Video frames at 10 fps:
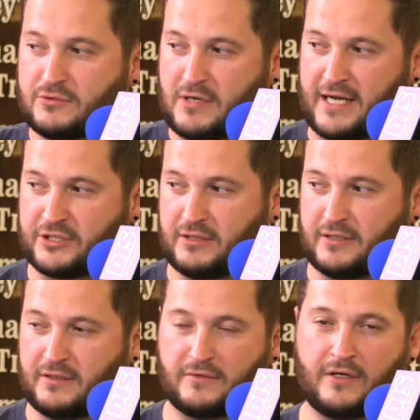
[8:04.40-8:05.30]
trash yeah. out
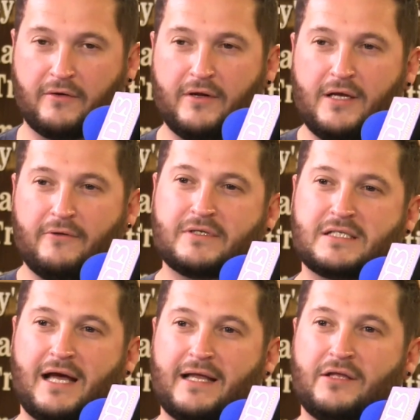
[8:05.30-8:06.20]
here. No, was
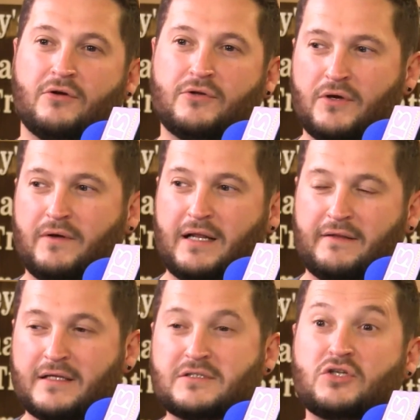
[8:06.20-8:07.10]
that you do it
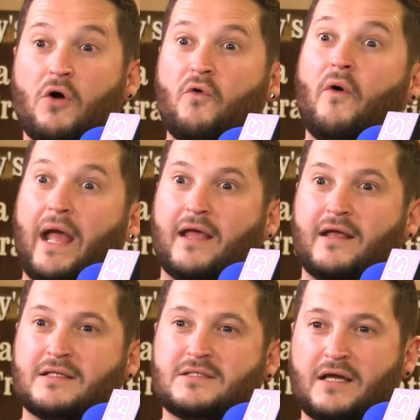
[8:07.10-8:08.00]
and it's so quick.
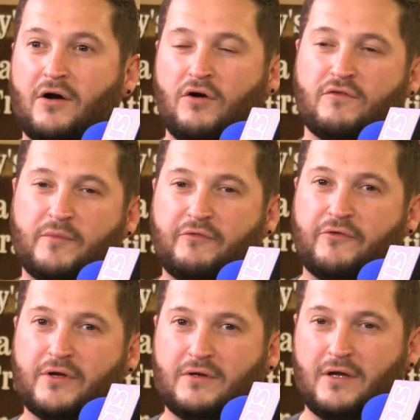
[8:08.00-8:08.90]
It's yes. like over
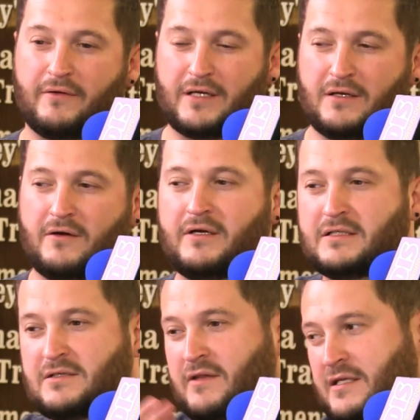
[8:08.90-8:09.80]
before you know it, you know?
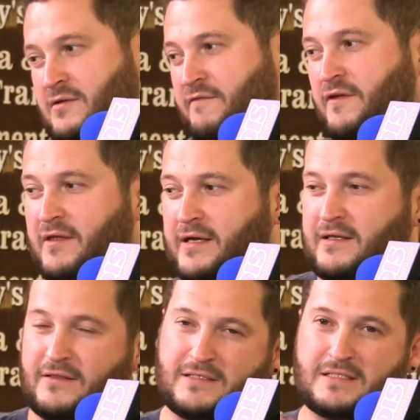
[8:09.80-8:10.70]
And so that's why I feel
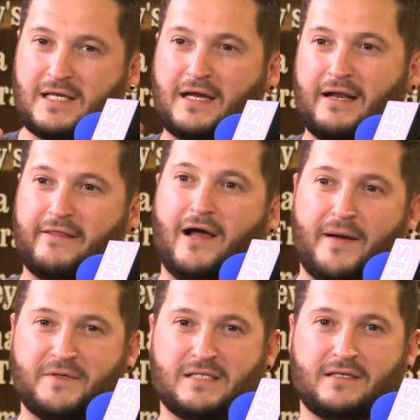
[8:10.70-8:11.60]
like this is like kind of the
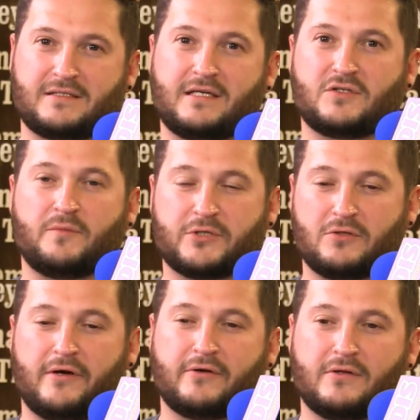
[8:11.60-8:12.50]
opposite. It's like so much
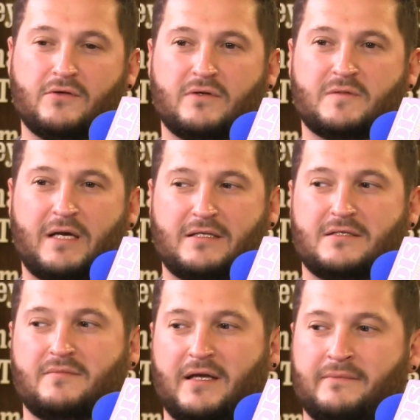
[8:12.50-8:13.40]
longer than you expect
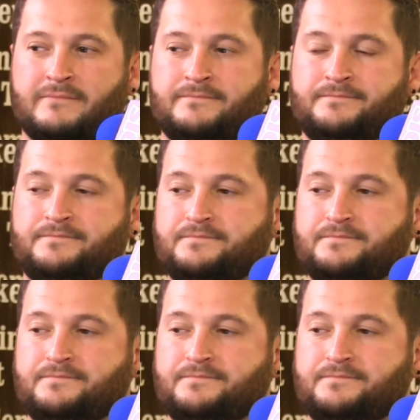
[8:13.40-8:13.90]
it to be. Yeah. It's